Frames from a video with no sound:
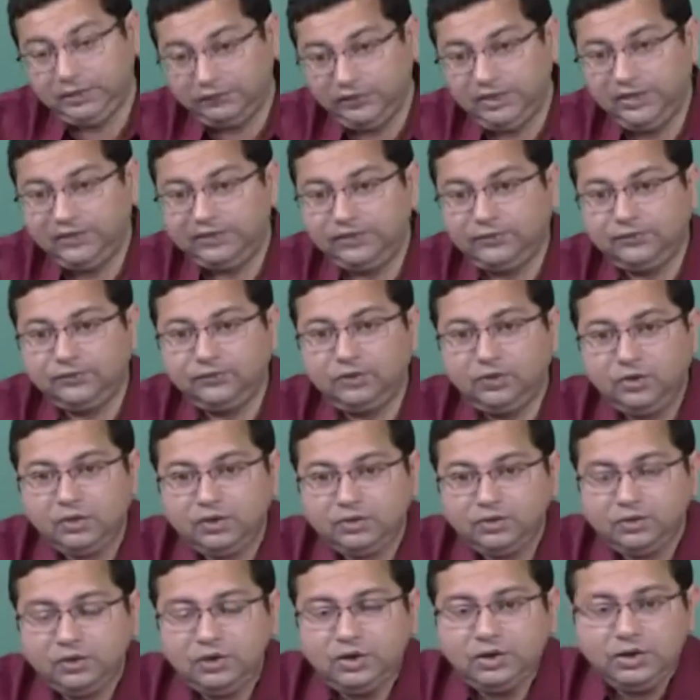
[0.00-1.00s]
to liquids of
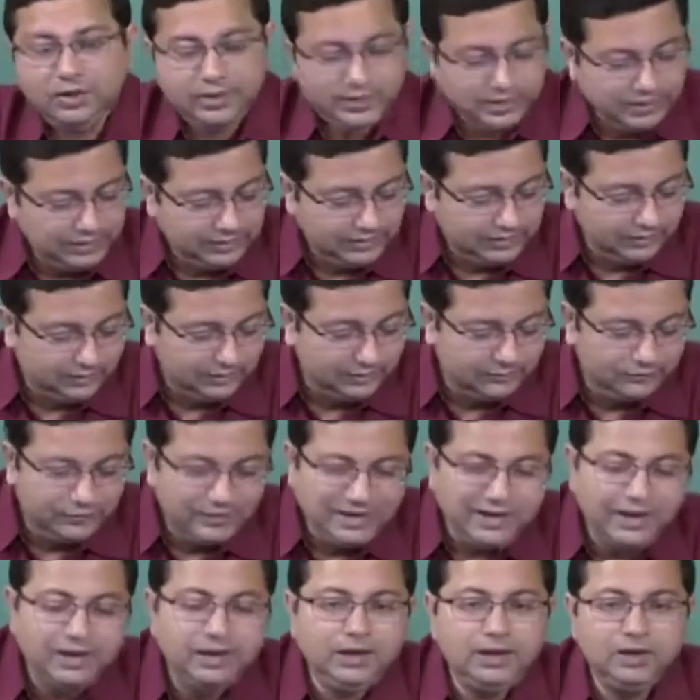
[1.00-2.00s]
course is
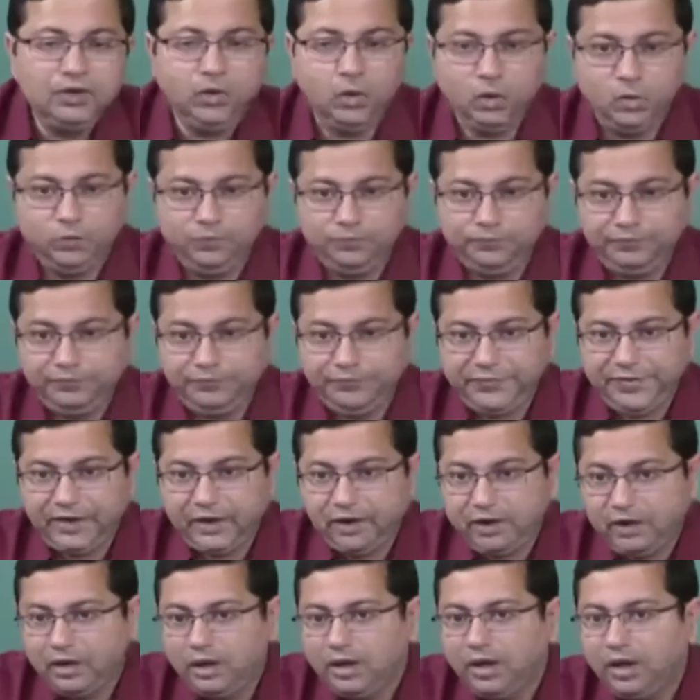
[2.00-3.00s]
fairly low.
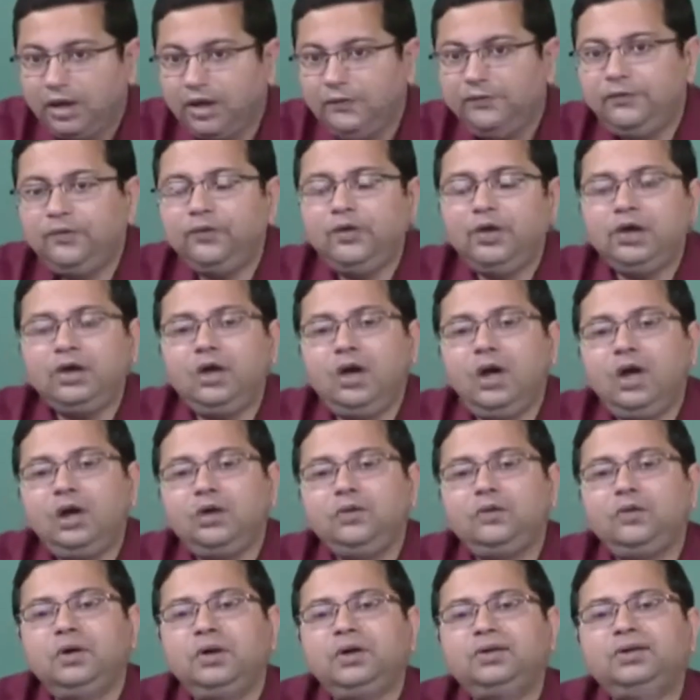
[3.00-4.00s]
If you
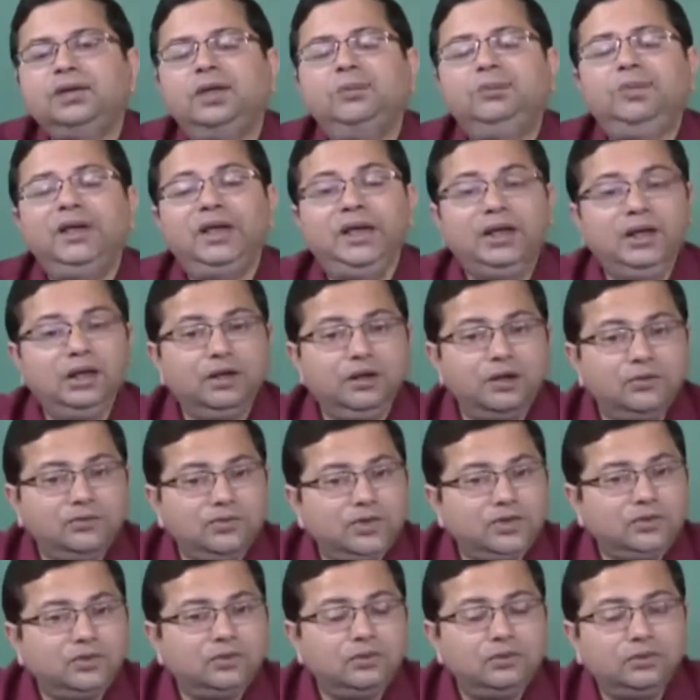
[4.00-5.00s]
recall towards the beginning
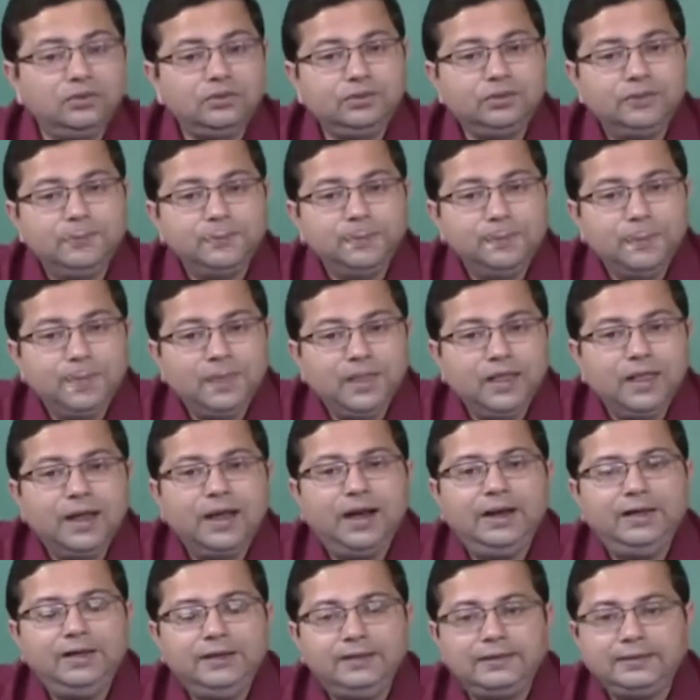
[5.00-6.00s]
of this course,
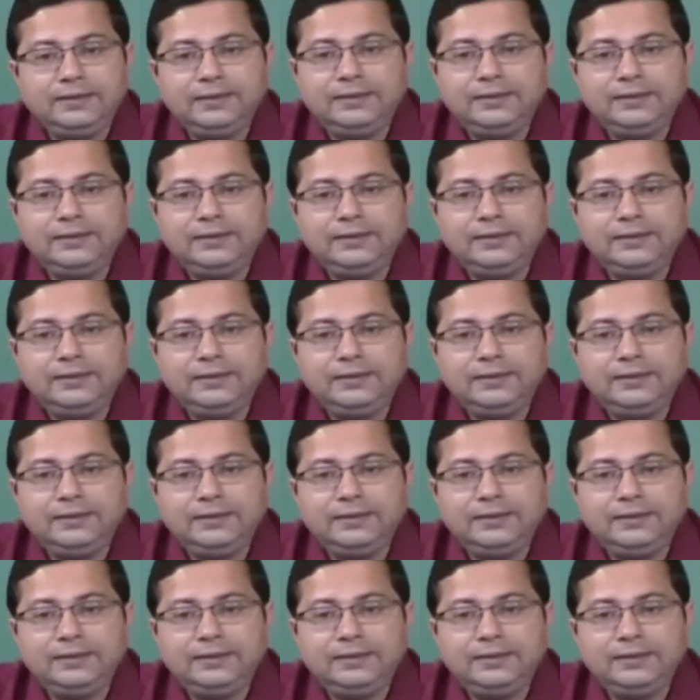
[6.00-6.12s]
I